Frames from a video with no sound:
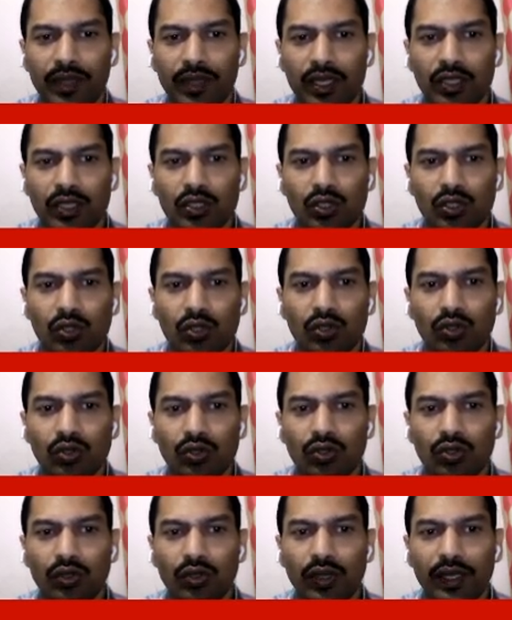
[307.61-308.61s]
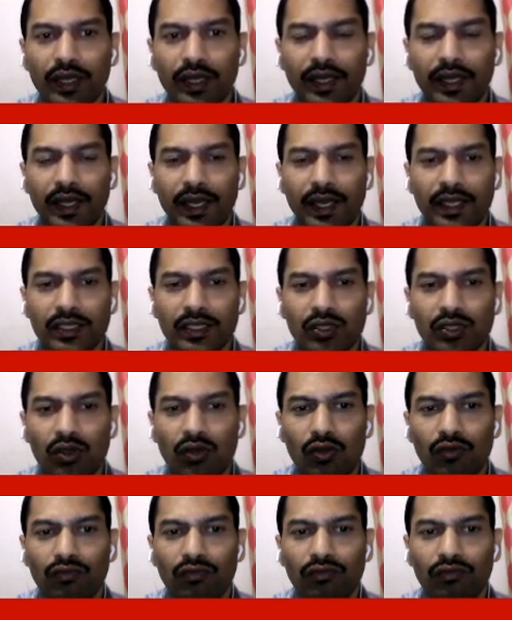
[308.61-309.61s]
So in case
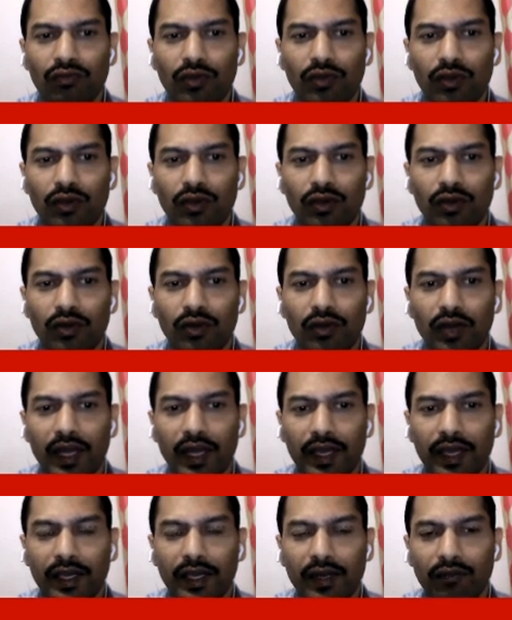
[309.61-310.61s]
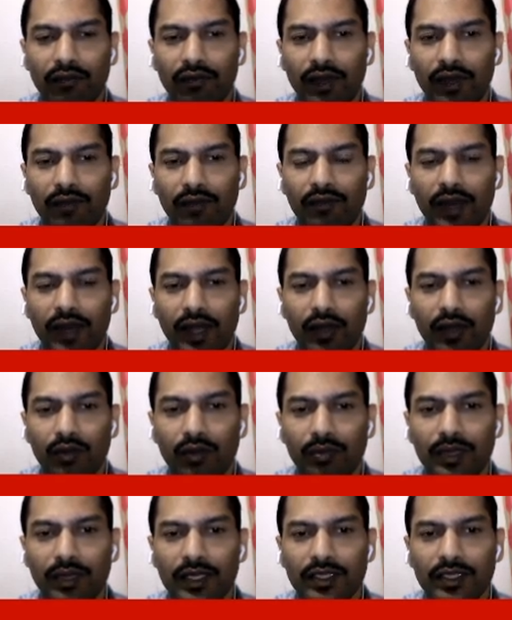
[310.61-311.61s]
of like in a wave kind of
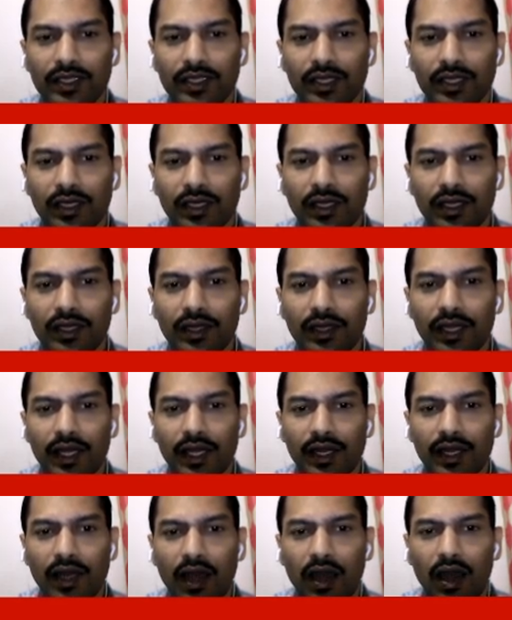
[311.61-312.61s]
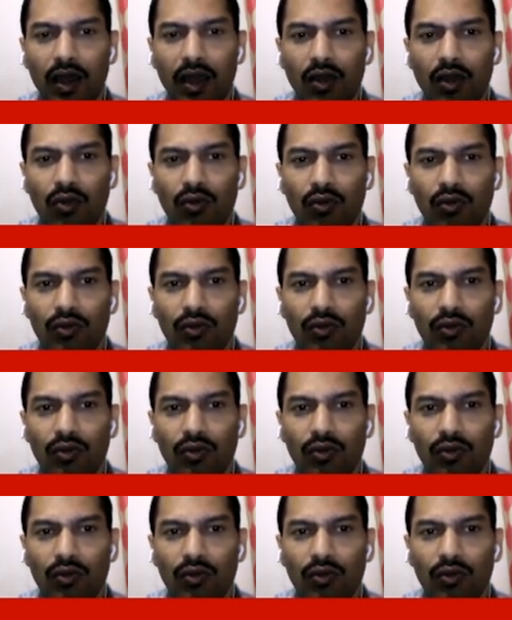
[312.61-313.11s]
nature, then how